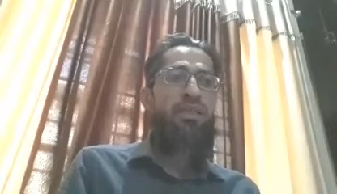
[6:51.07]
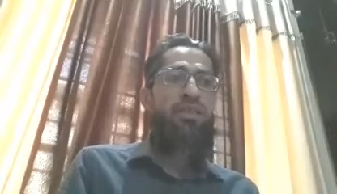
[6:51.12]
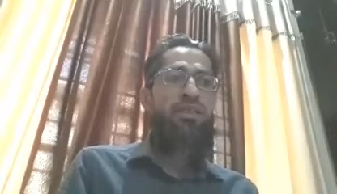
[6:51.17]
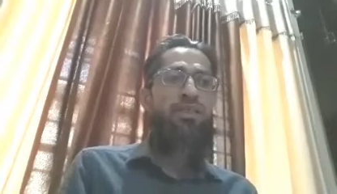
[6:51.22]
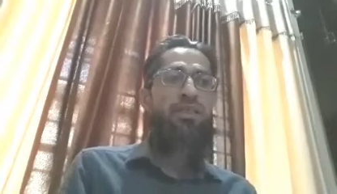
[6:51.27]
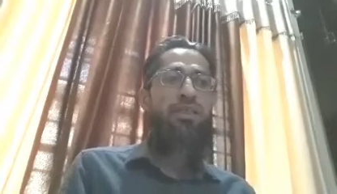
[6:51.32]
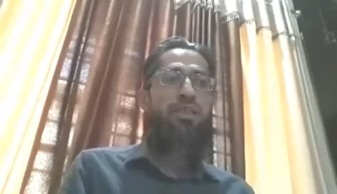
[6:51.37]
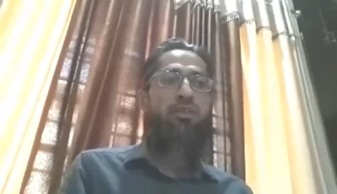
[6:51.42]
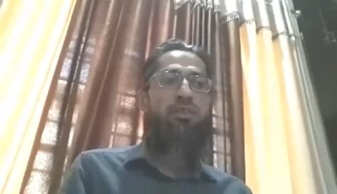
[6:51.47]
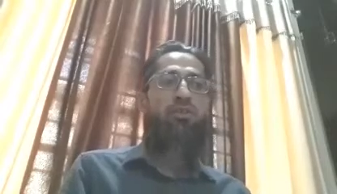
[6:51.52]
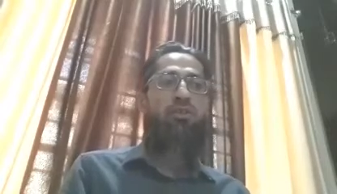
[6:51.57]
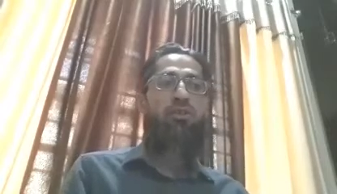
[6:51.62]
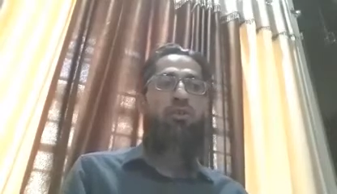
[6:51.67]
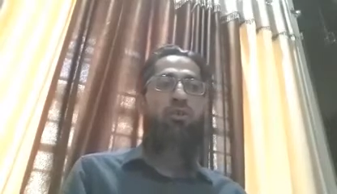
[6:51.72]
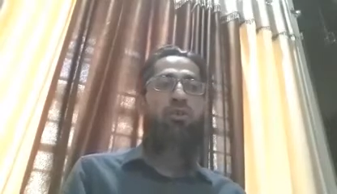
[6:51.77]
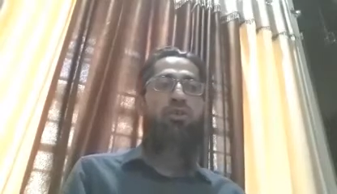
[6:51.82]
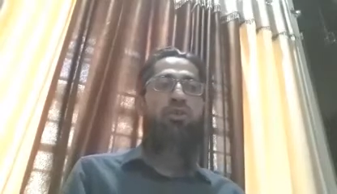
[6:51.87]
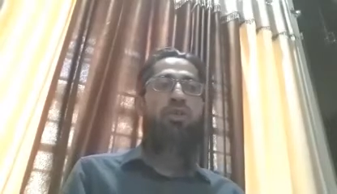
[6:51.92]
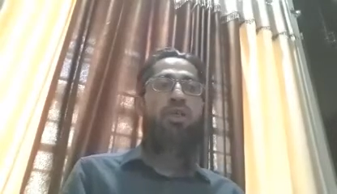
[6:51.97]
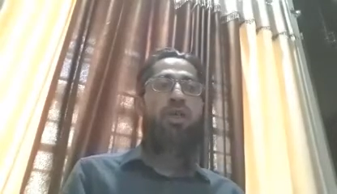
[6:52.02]
She
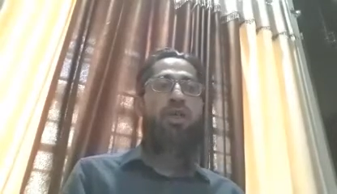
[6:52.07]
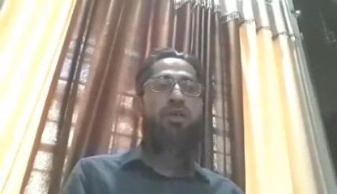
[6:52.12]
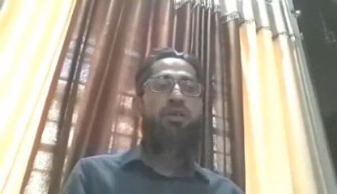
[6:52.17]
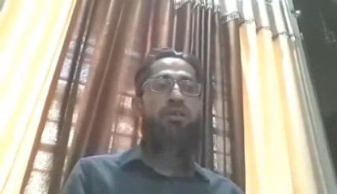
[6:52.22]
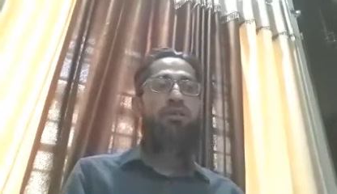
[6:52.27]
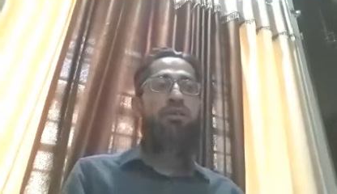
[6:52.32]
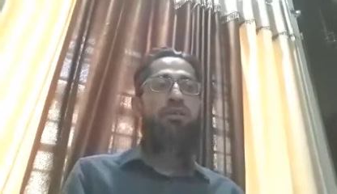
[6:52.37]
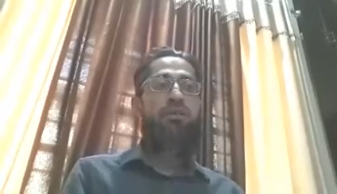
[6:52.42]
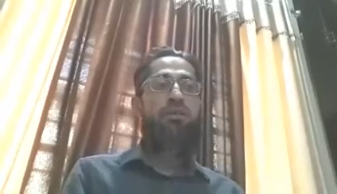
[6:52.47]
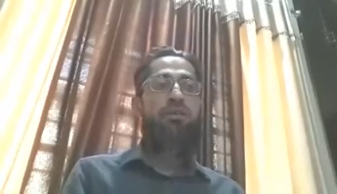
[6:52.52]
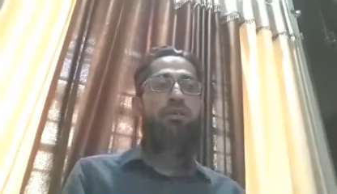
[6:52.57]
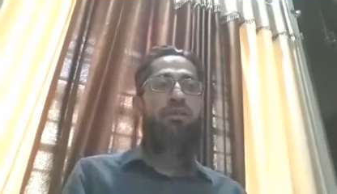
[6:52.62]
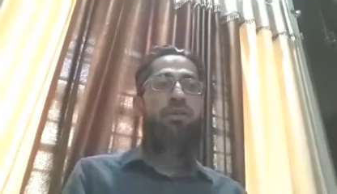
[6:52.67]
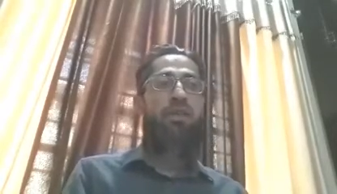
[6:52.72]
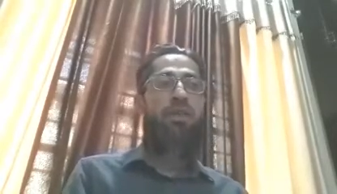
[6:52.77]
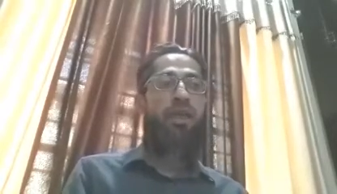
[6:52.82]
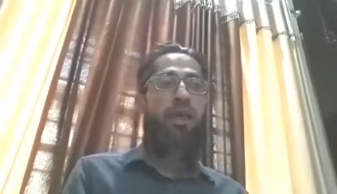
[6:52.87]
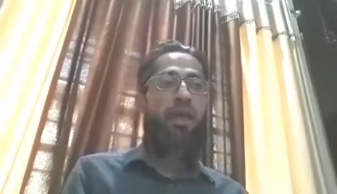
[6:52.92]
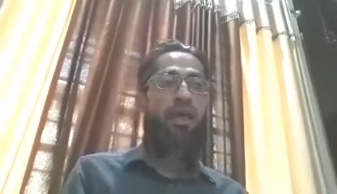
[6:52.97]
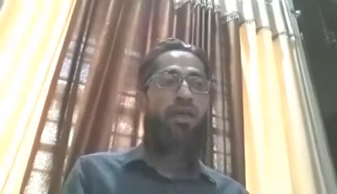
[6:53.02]
knows that
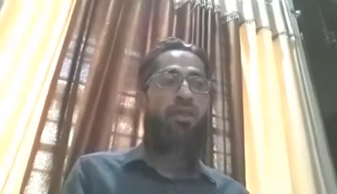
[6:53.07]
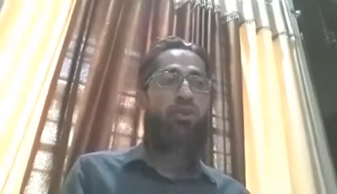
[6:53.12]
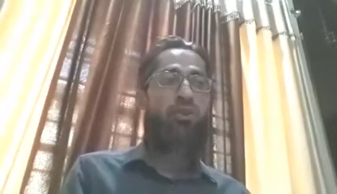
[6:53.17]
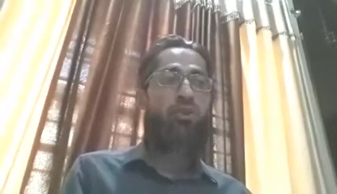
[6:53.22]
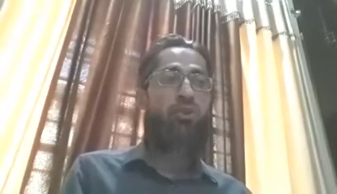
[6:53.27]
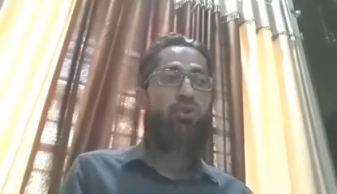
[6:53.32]
she has